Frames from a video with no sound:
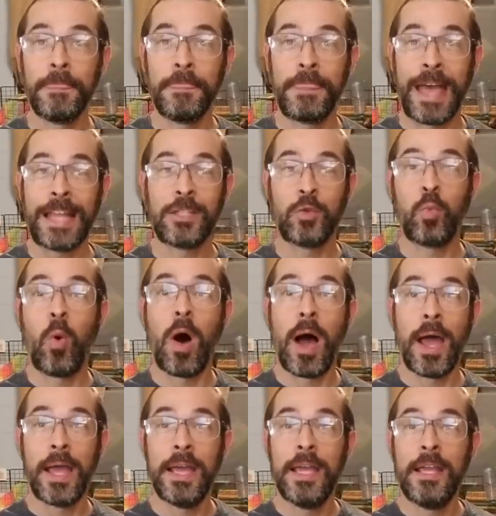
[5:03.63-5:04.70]
that's
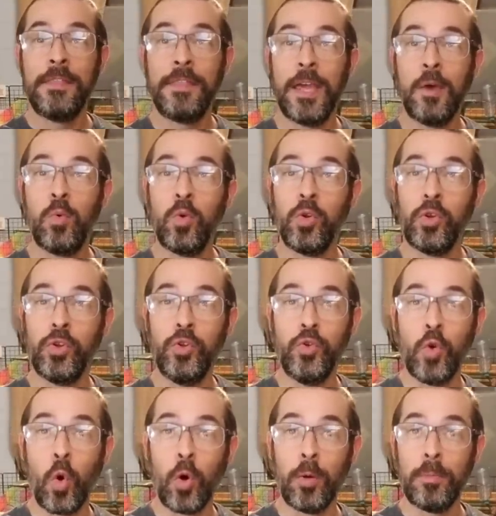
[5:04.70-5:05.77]
why they will
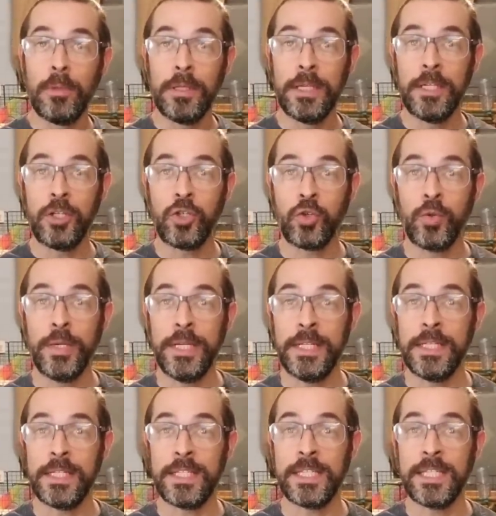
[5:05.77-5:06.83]
normally
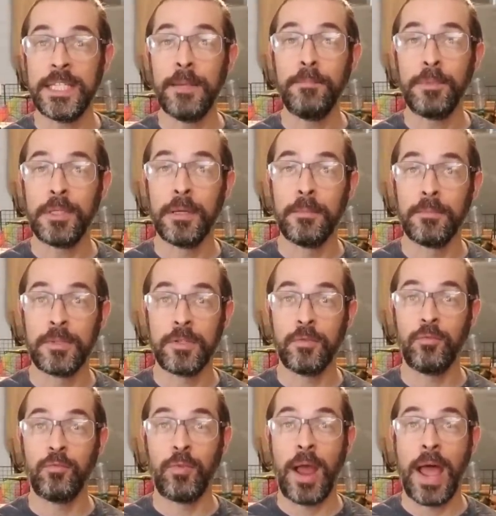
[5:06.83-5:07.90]
treat symptoms
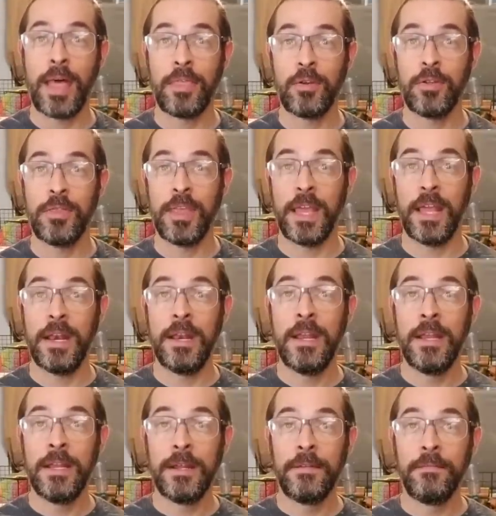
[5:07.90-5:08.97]
rather than
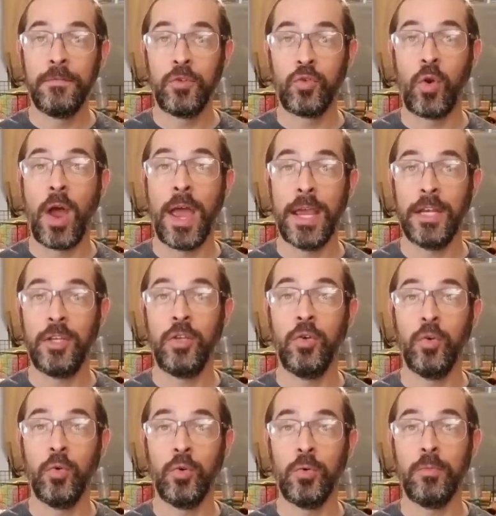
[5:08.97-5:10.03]
trying
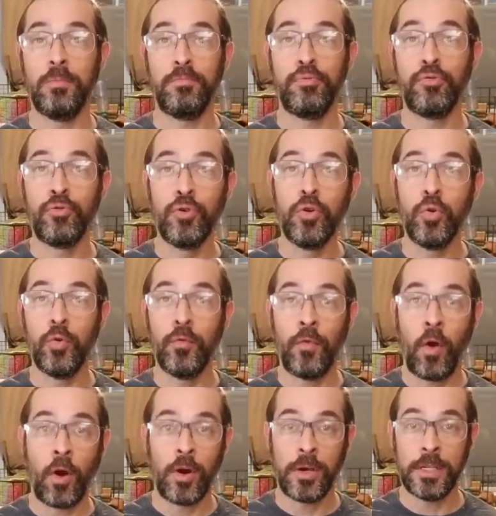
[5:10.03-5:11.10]
to prove
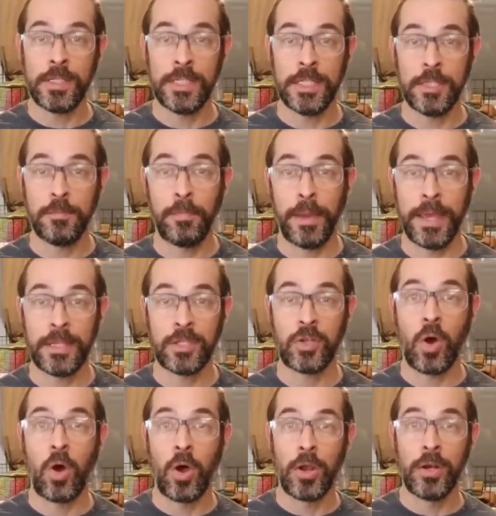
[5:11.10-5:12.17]
heart disease based
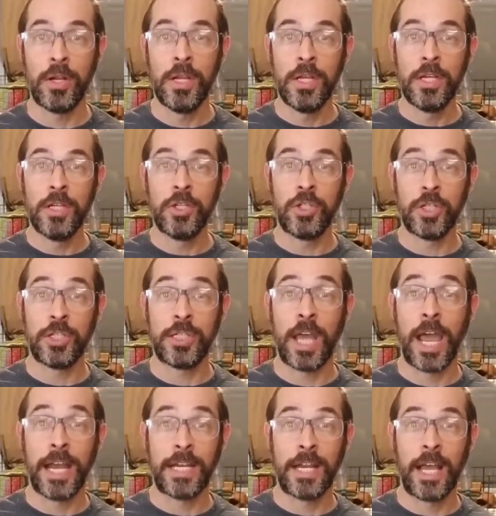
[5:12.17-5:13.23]
on just
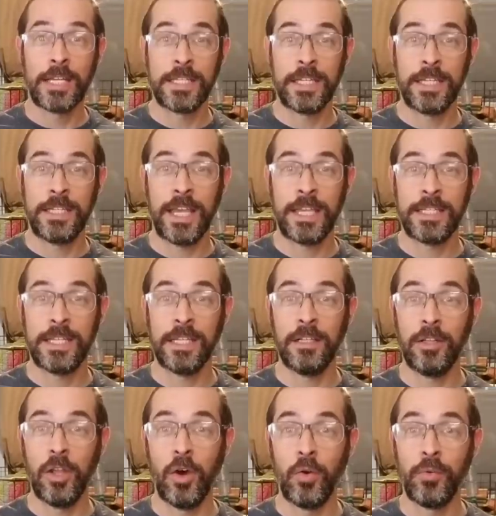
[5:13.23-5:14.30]
diagnostic testing
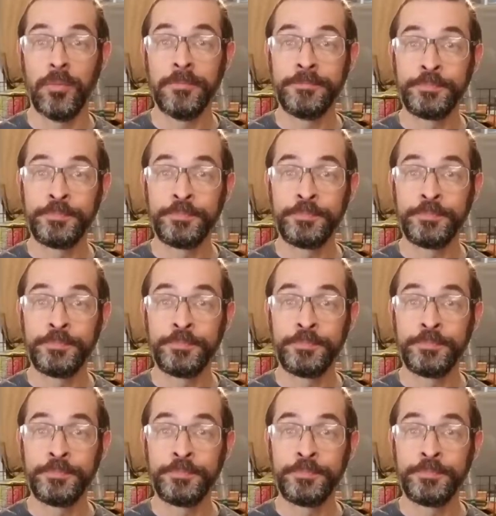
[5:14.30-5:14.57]
alone.